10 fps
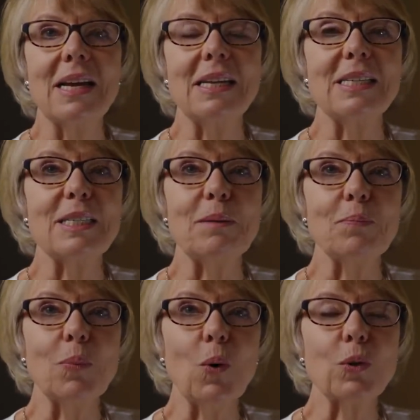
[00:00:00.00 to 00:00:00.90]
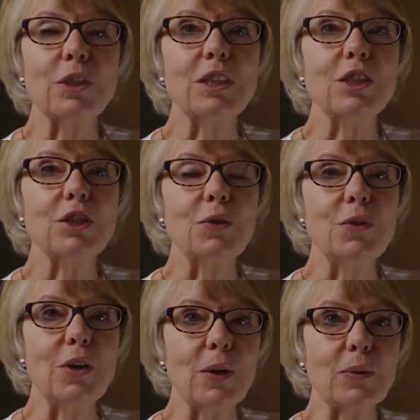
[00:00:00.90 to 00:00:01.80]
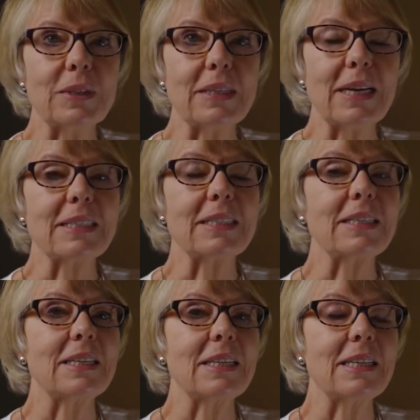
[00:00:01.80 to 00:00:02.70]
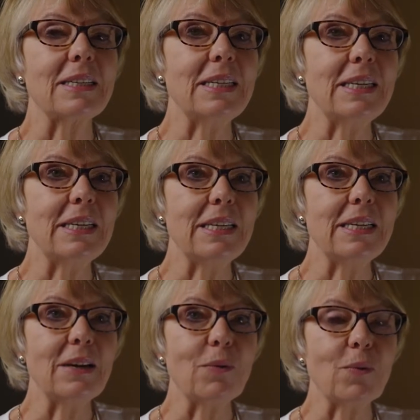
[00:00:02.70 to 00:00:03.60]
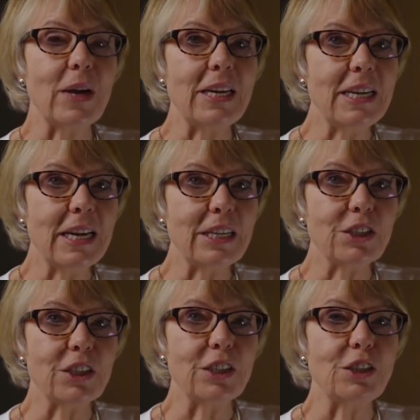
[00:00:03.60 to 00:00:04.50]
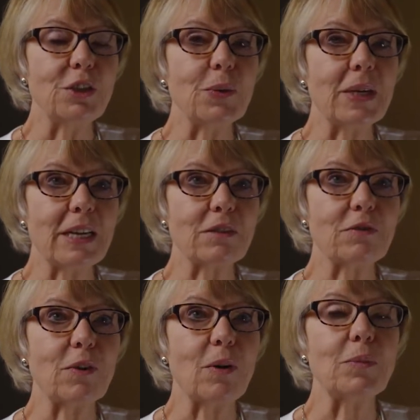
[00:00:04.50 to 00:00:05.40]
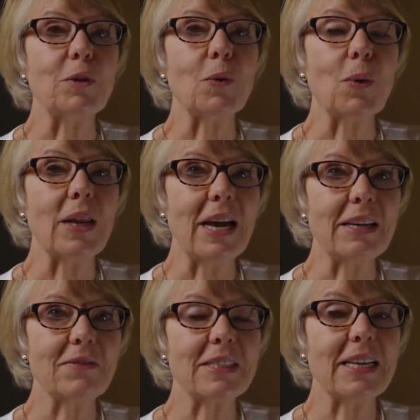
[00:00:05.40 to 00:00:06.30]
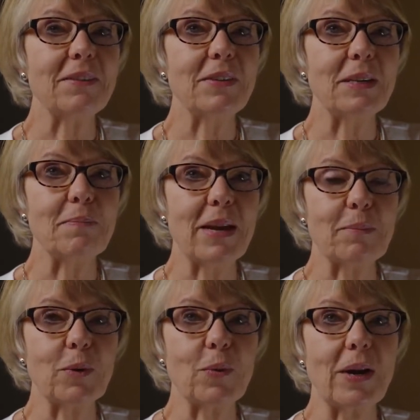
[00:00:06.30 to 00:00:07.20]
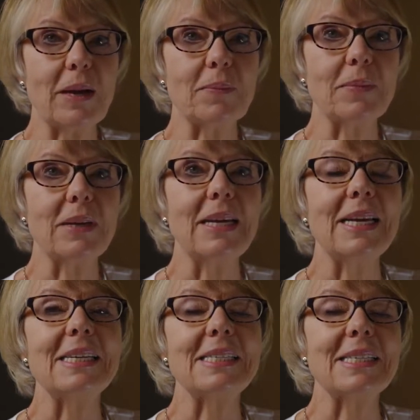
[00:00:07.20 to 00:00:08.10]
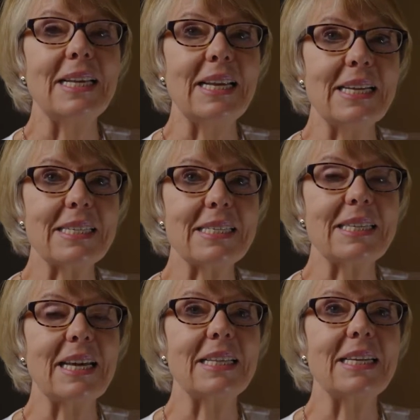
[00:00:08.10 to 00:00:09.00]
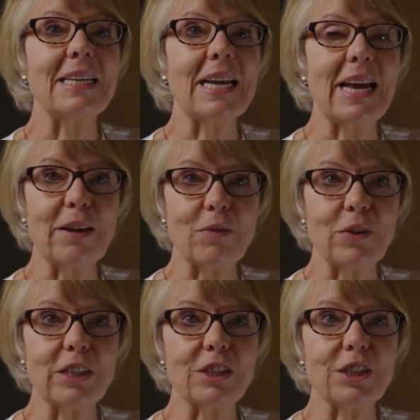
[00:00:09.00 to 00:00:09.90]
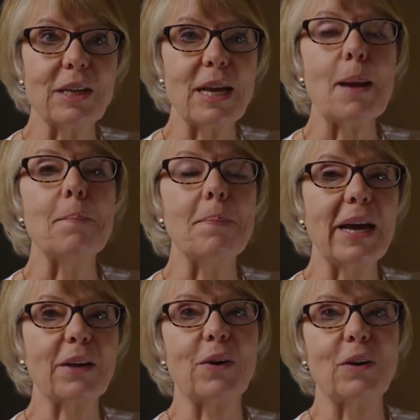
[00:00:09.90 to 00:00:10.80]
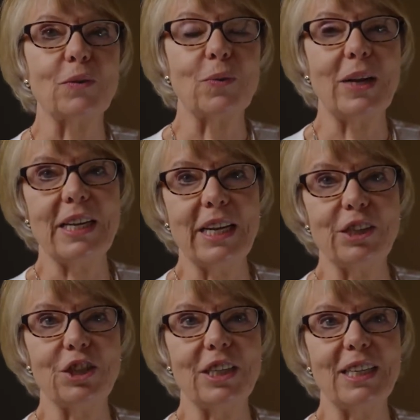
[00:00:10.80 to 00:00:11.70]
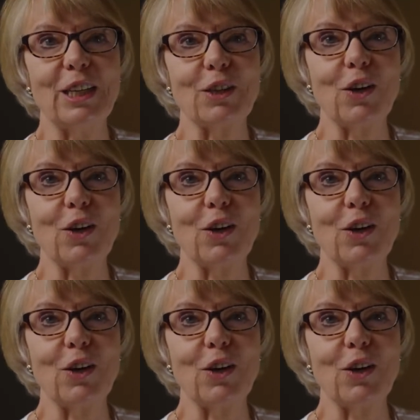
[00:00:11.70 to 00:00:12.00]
It is important to note that the radiation you get from your life-saving mammogram is less than the average background radiation in